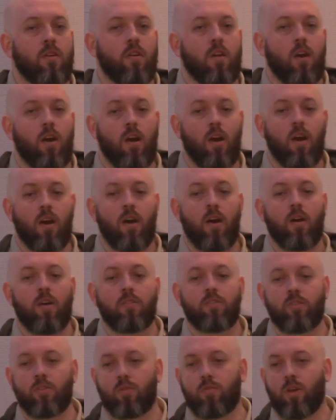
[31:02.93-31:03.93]
Uh,
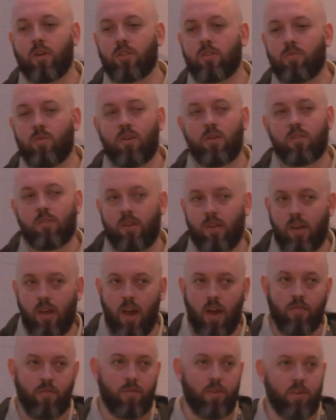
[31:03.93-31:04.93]
so the question was like,
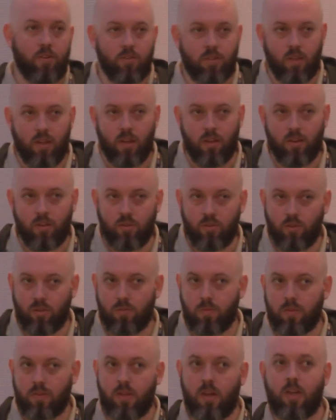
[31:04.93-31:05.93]
have we used any other tools
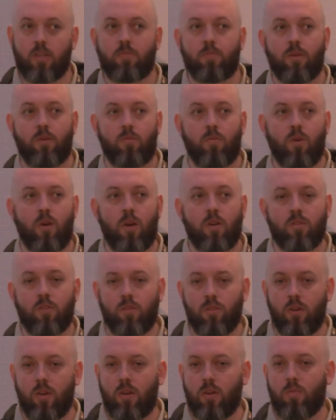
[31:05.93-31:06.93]
besides BinWalk
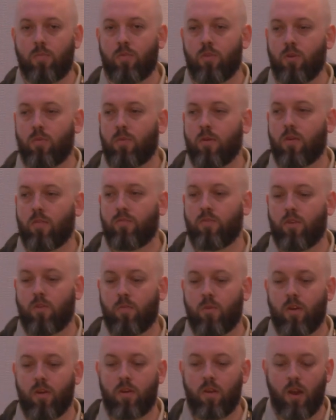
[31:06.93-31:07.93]
to you know pull apart
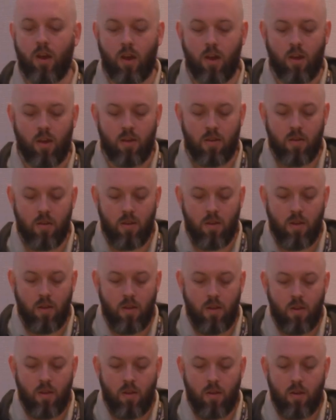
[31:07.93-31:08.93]
firmware? Uh,
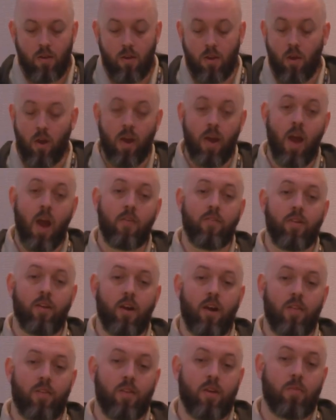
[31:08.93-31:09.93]
no, I haven't.
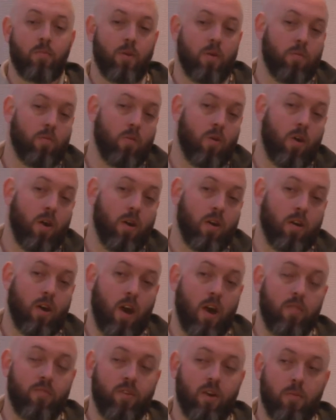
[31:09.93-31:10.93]
I think BinWalk.
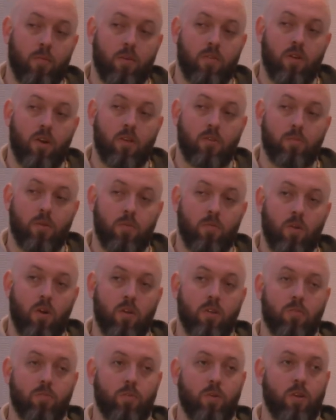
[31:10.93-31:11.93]
I've come across
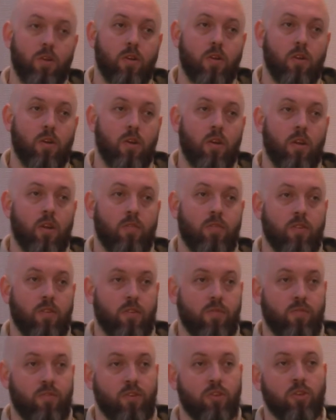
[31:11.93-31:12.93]
BinWalk is pretty good, and if it
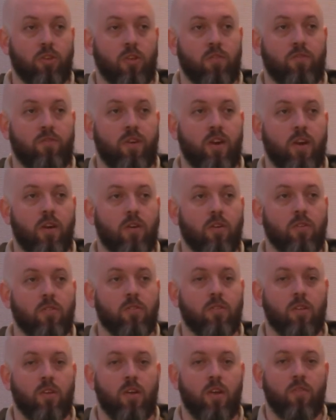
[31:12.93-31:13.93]
usually fails,
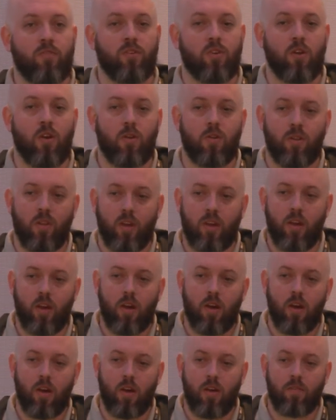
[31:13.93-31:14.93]
if you go to like a
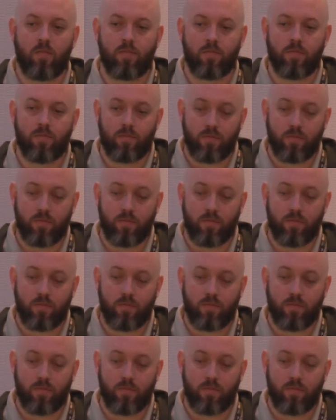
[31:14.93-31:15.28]
um,